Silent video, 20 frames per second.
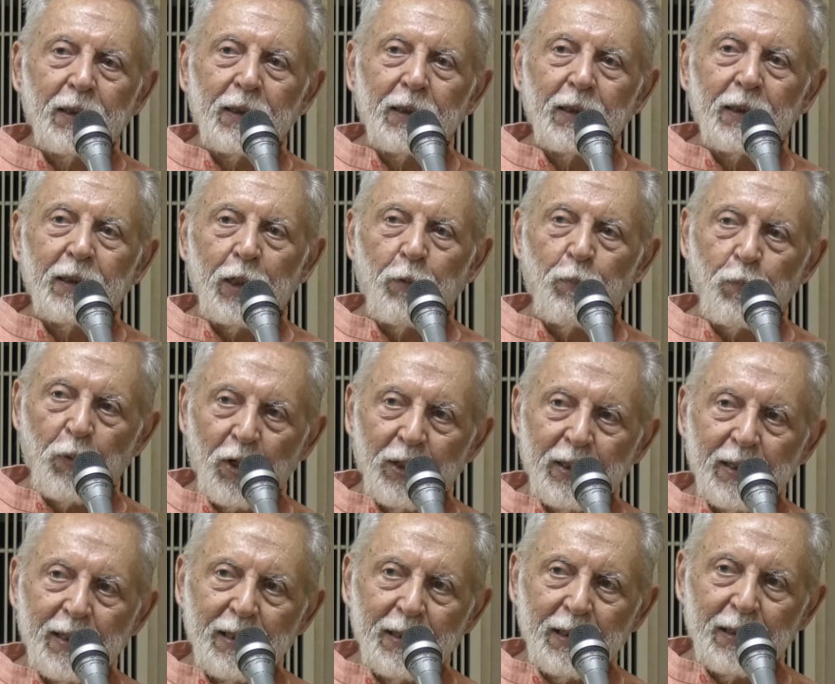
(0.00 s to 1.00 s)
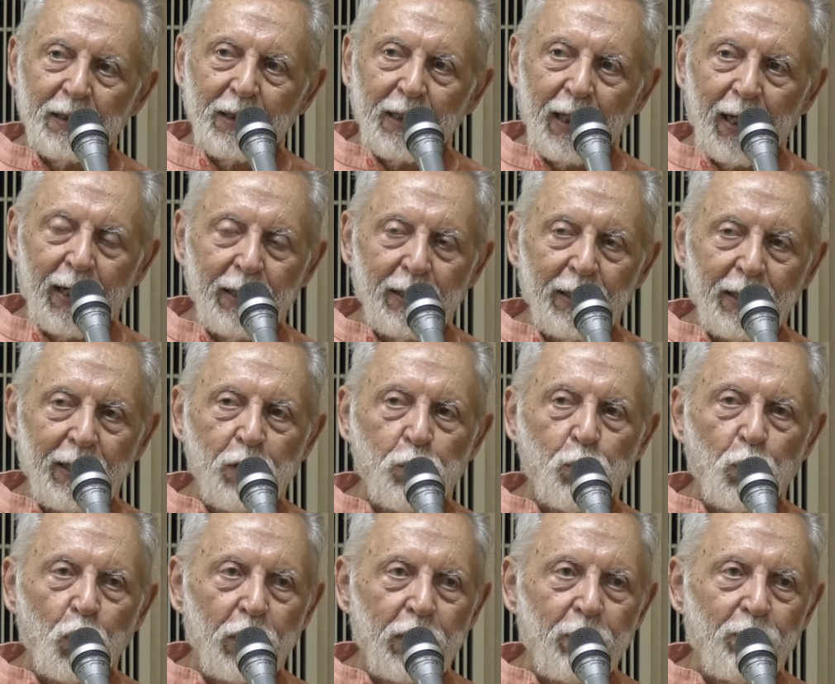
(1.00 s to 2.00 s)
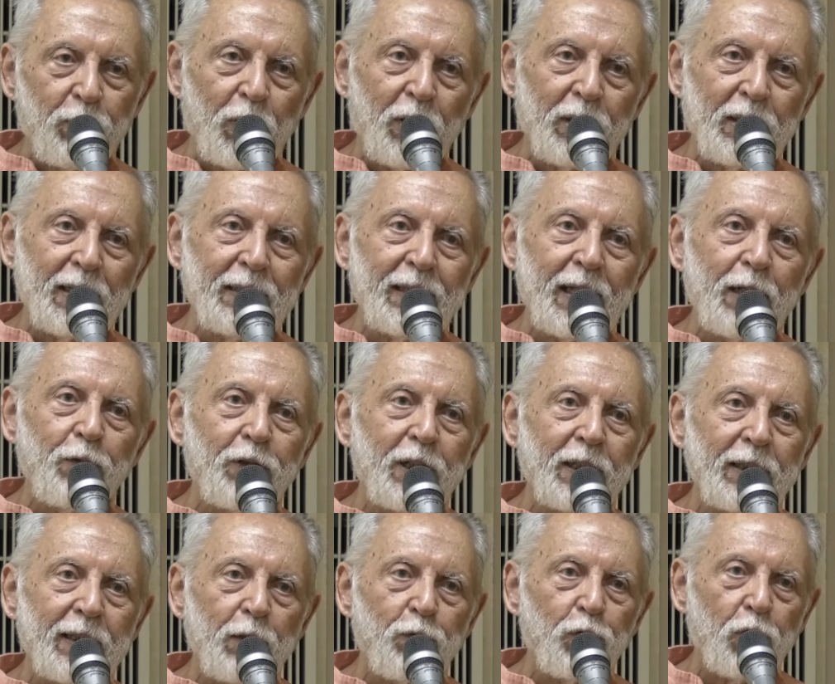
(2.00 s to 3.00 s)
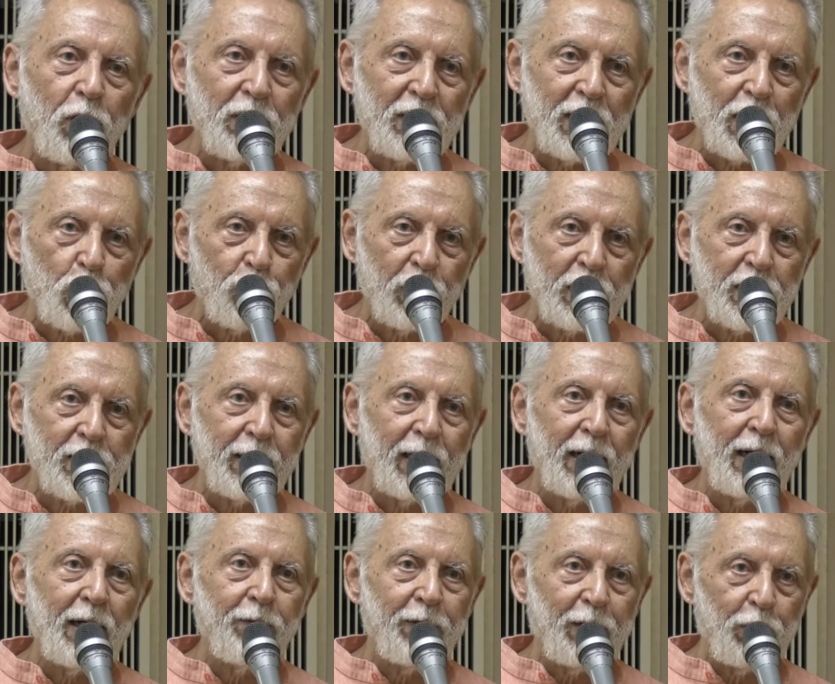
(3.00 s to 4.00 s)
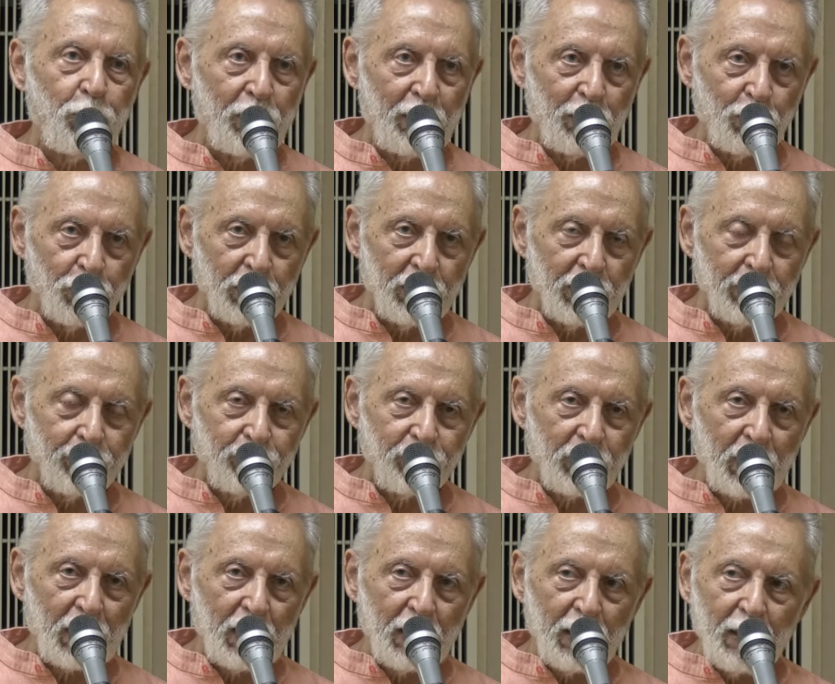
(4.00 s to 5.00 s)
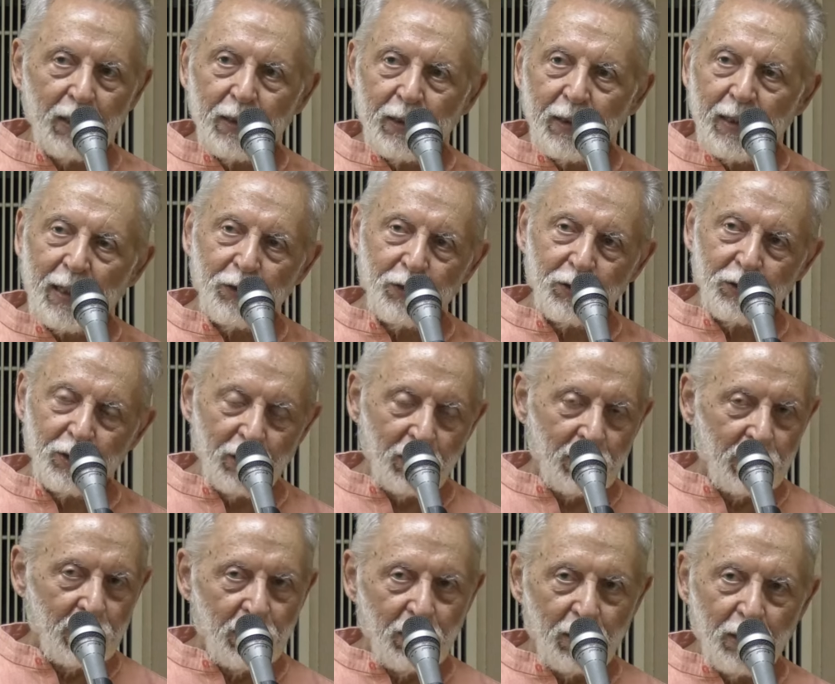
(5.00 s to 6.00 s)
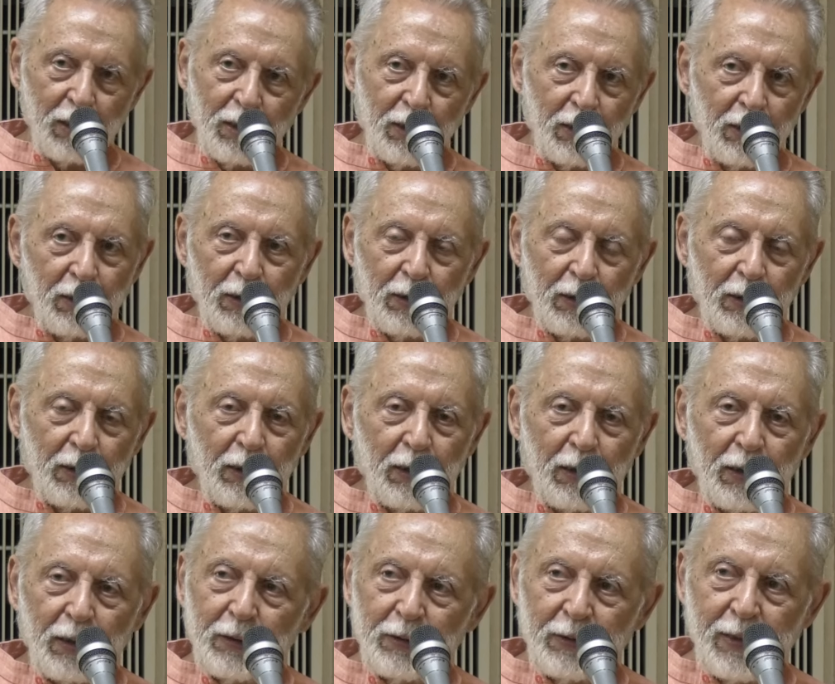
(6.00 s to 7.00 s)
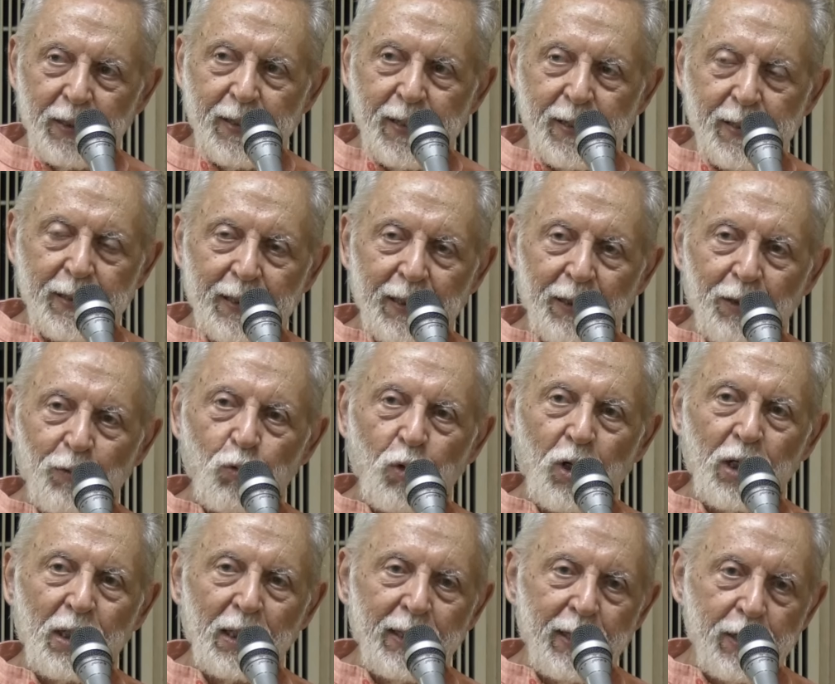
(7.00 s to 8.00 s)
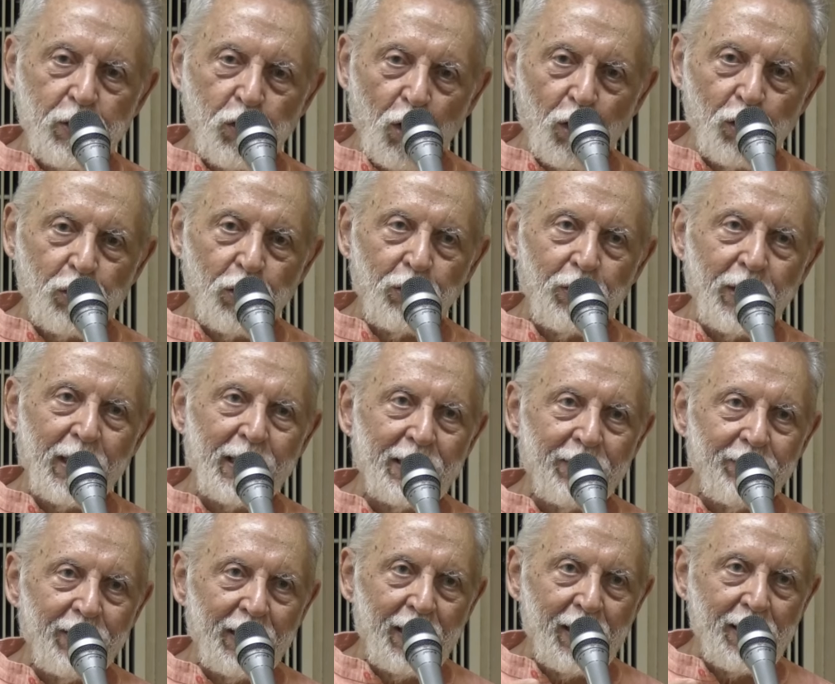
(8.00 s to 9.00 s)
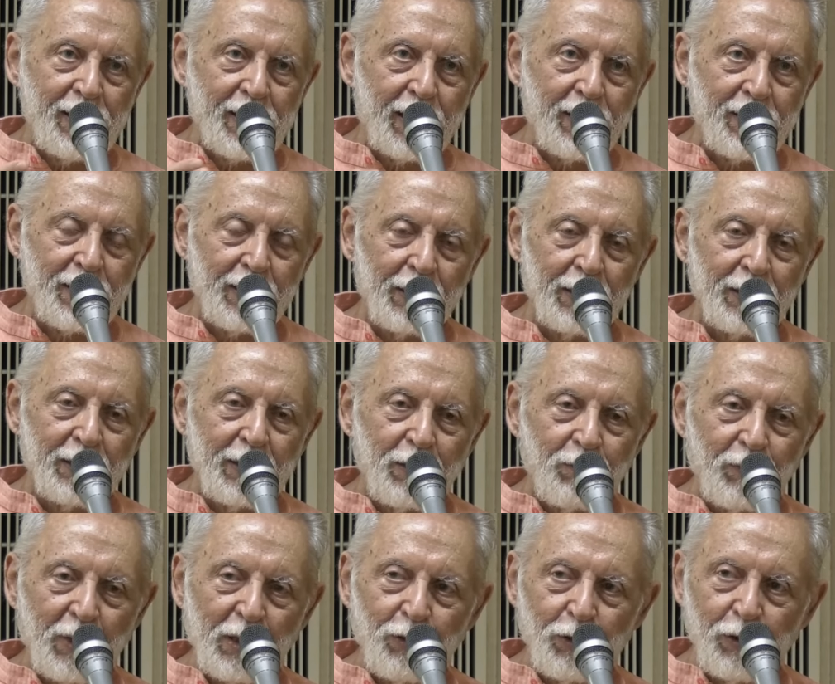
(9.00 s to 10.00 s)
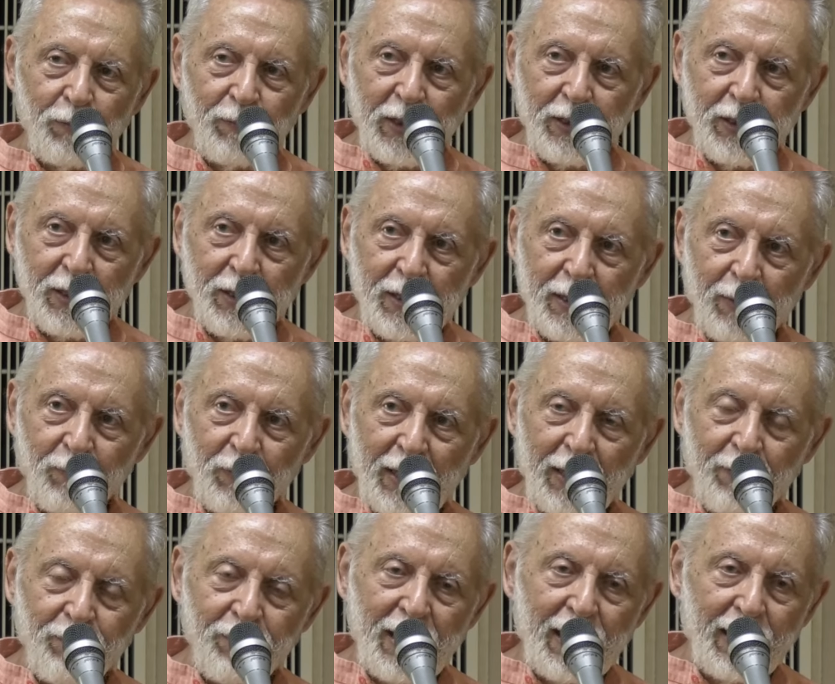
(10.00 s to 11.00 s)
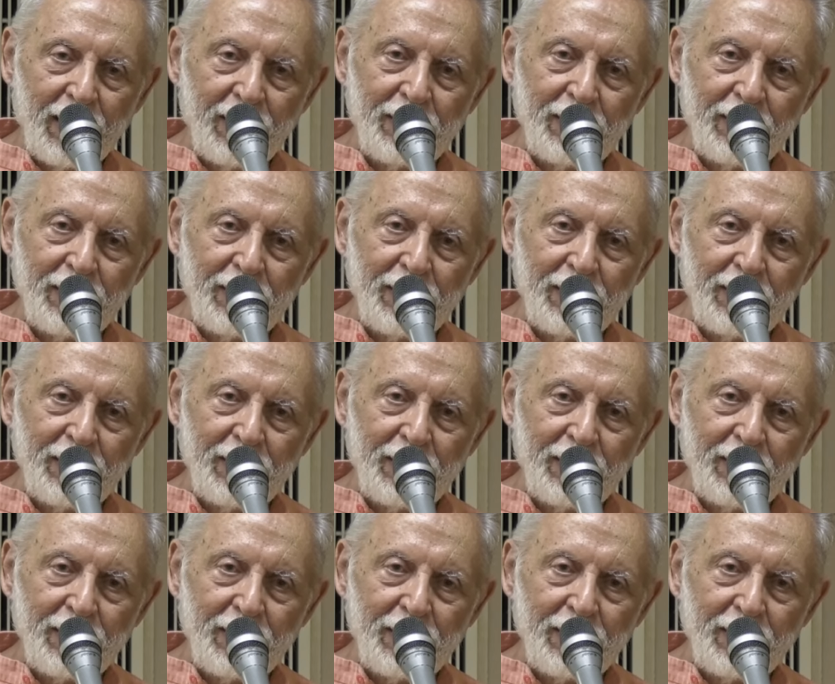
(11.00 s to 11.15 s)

important and is more important than working for just one's individual good. Now, this is what leads also to activities, as Mankul mentioned some time back,